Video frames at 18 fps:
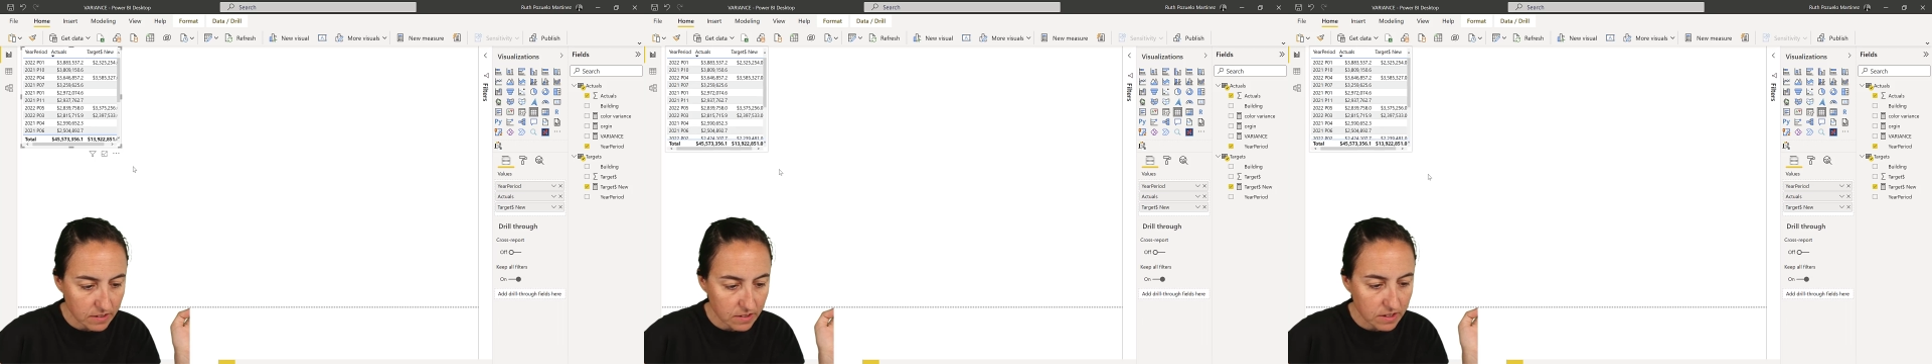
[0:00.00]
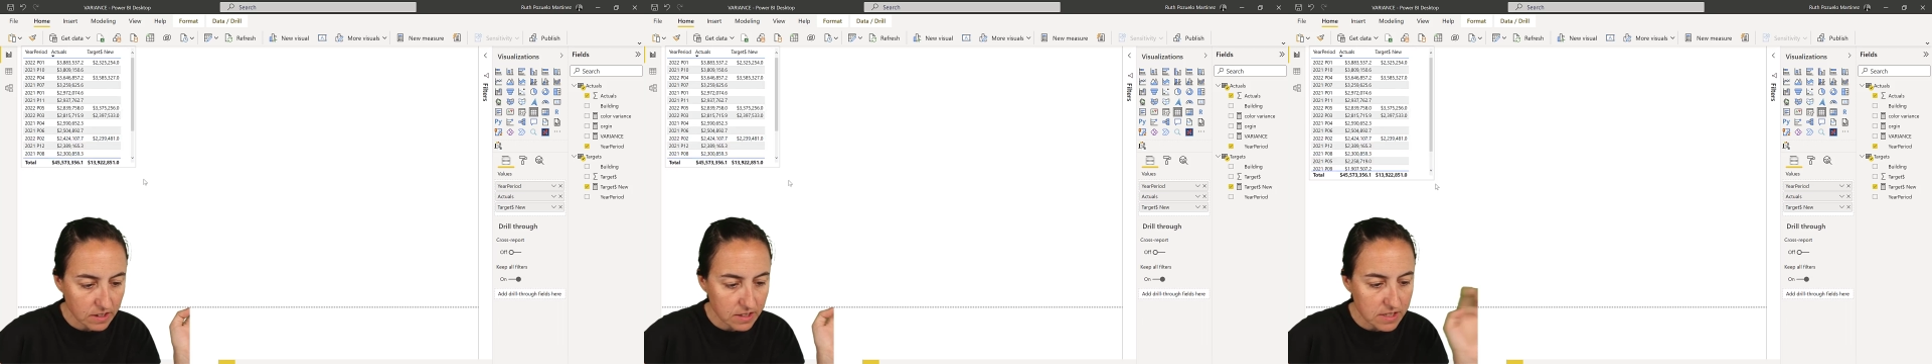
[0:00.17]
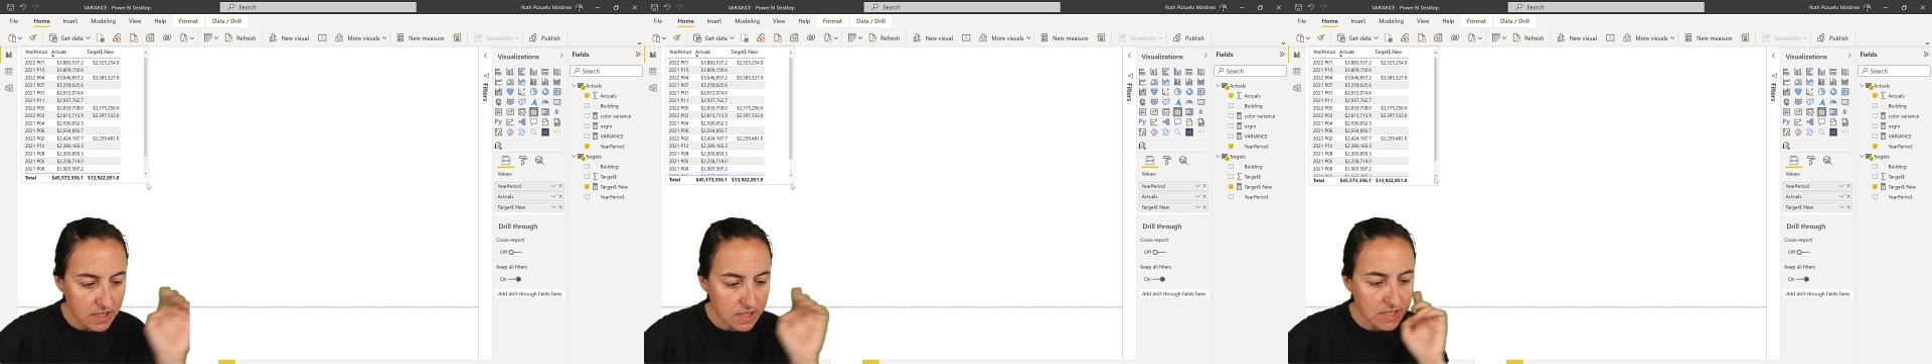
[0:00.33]
You
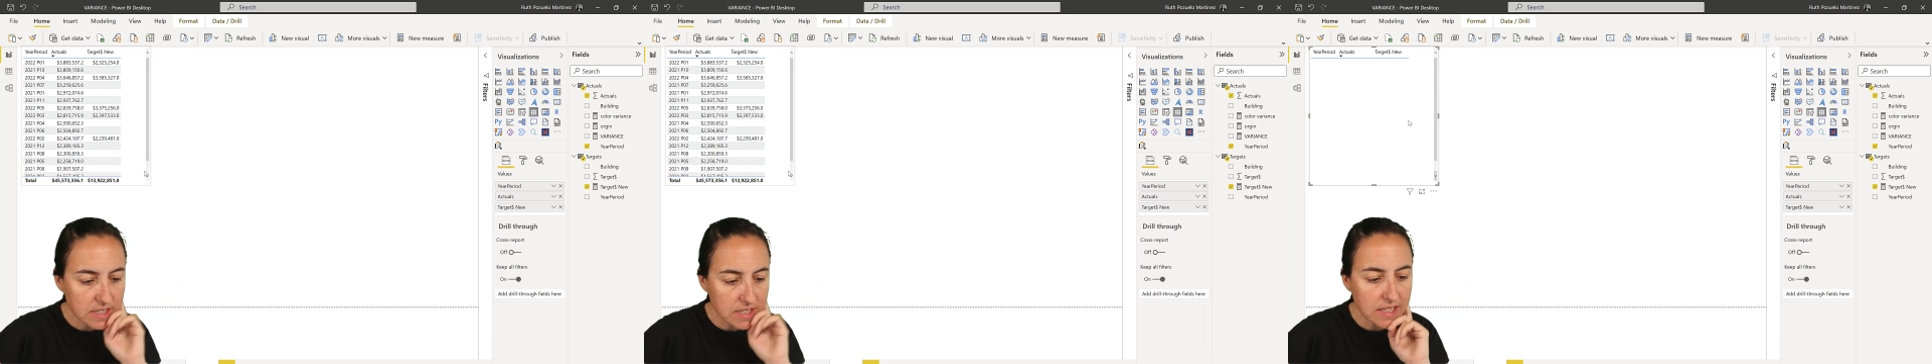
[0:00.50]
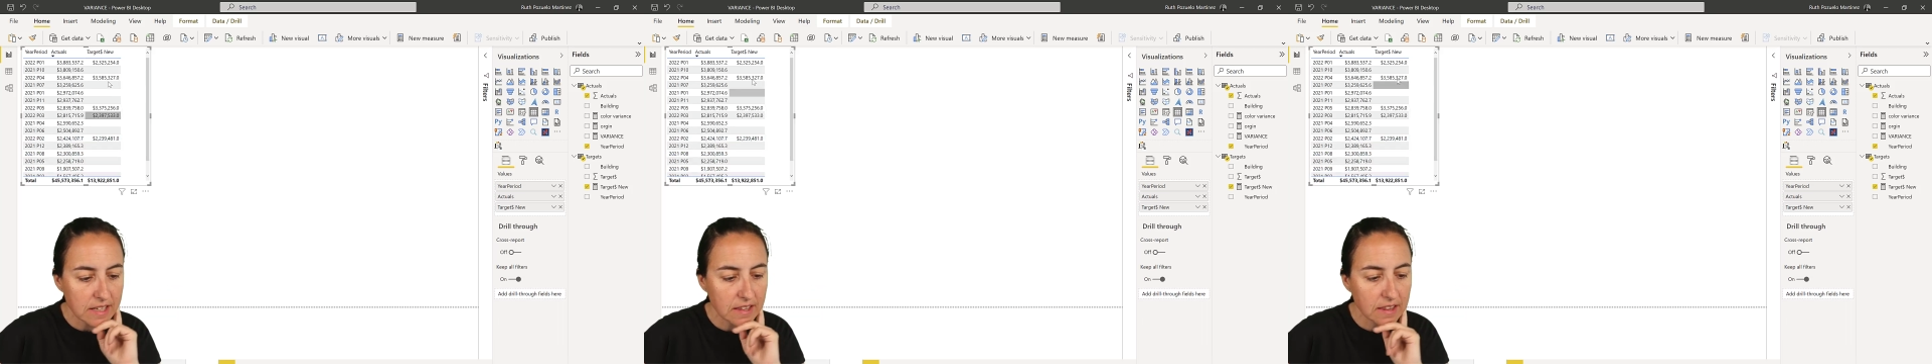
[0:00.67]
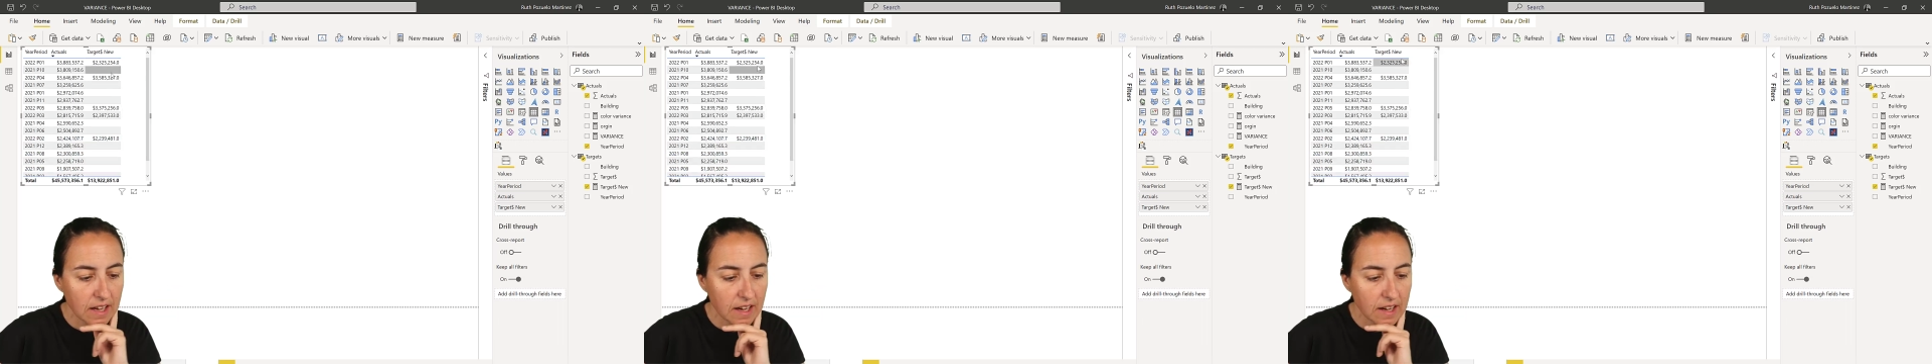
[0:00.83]
can see
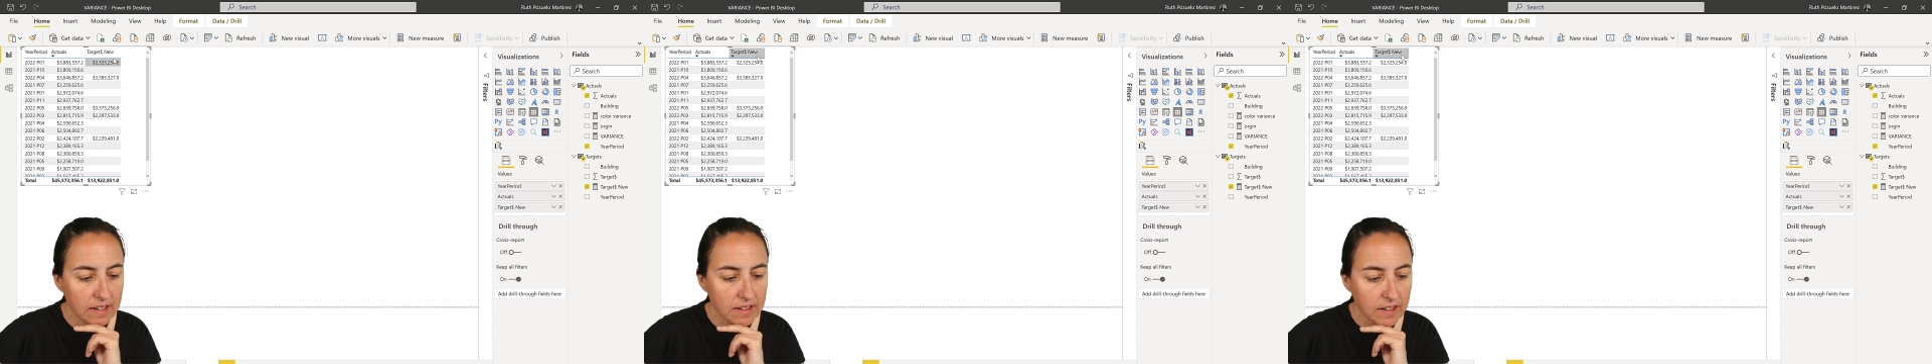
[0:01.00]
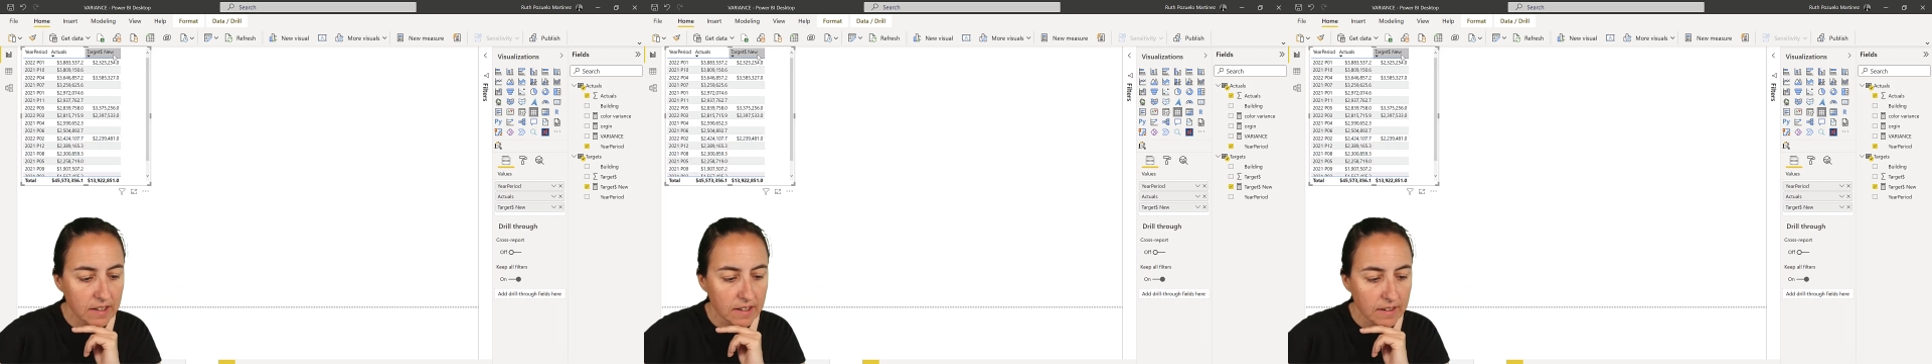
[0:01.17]
that